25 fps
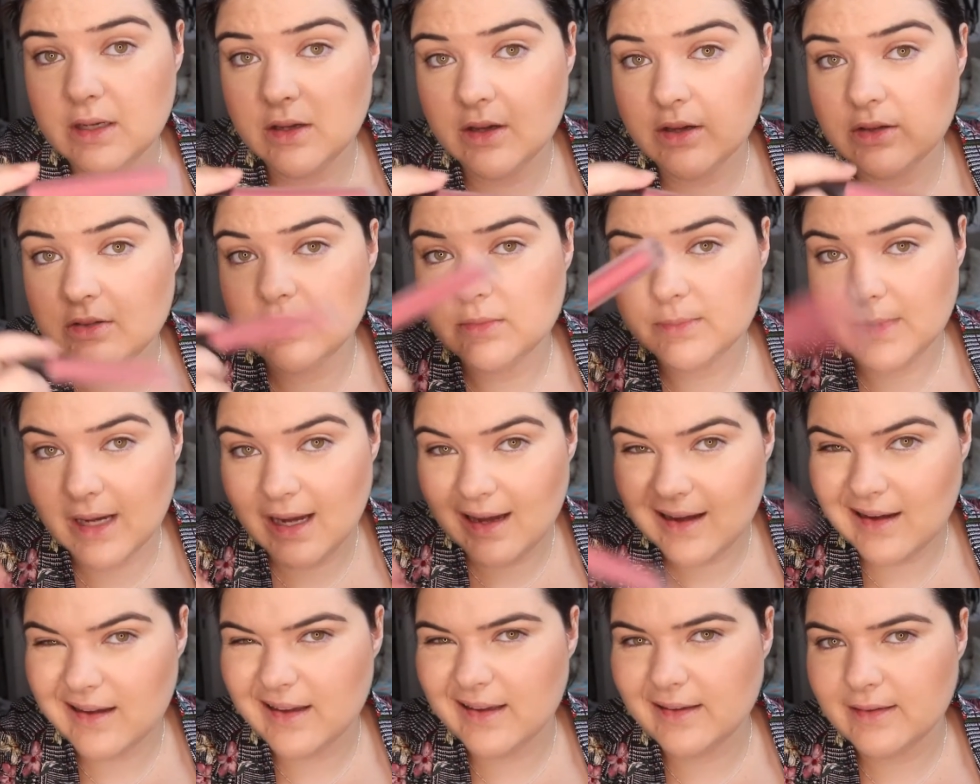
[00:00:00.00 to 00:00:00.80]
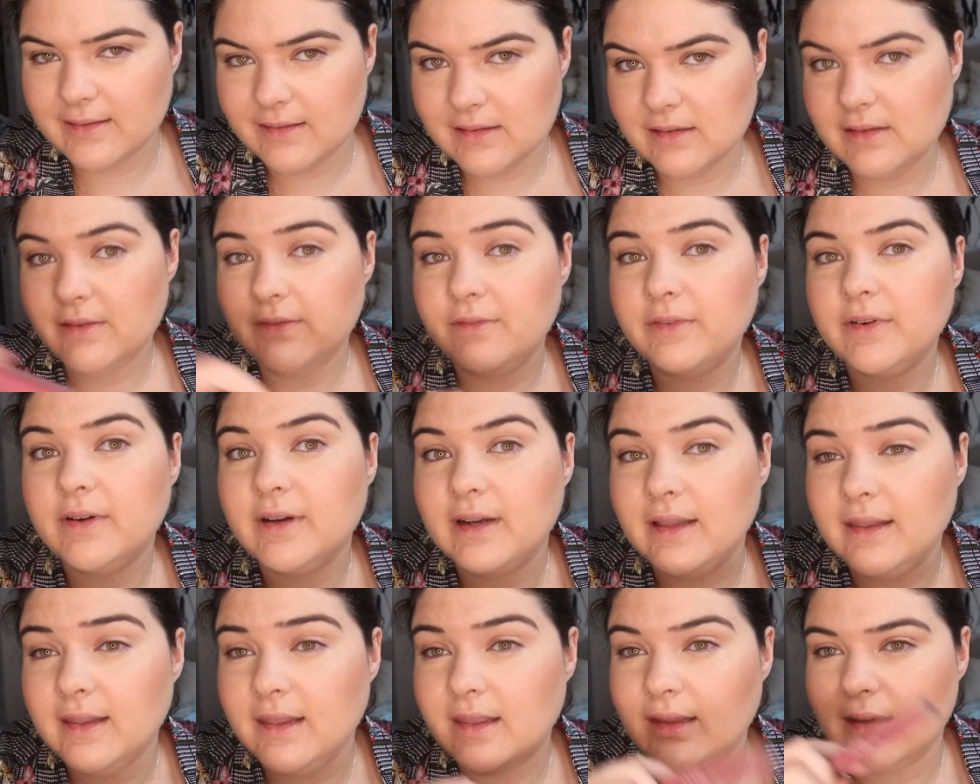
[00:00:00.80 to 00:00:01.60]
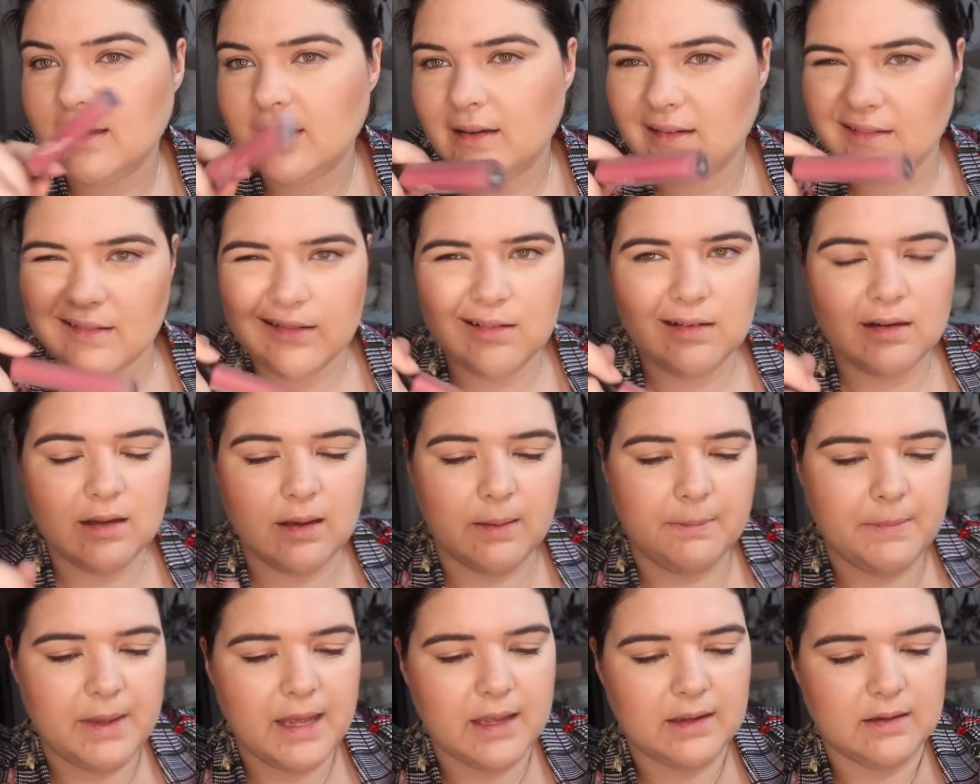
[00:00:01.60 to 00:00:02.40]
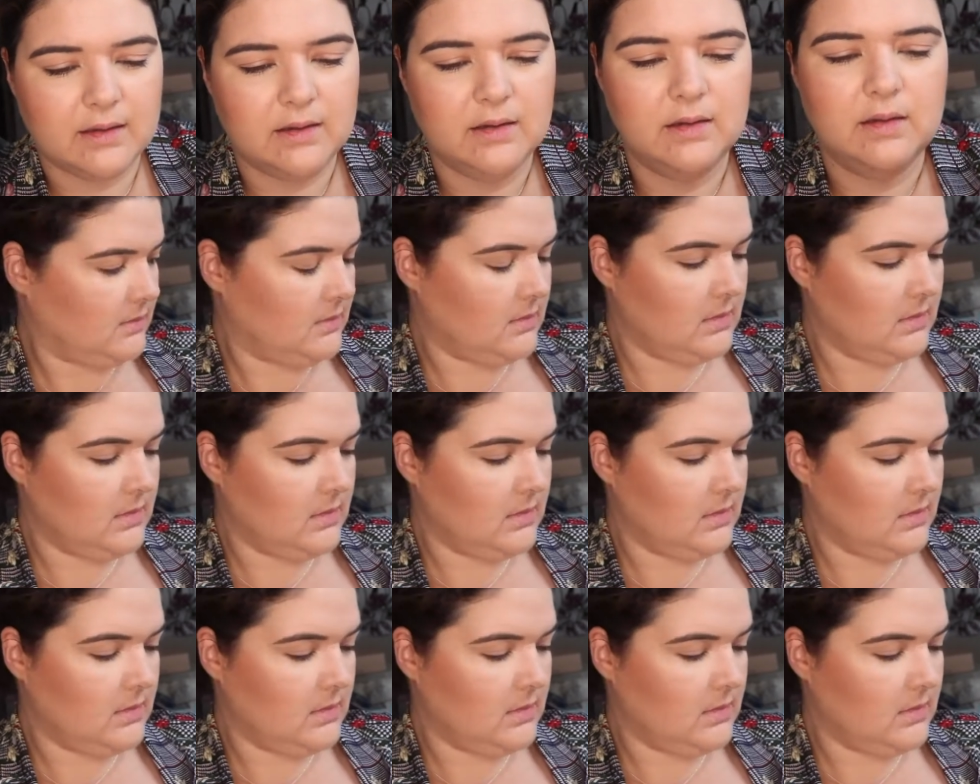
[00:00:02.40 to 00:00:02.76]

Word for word: to go do my eyes for another thing and come back.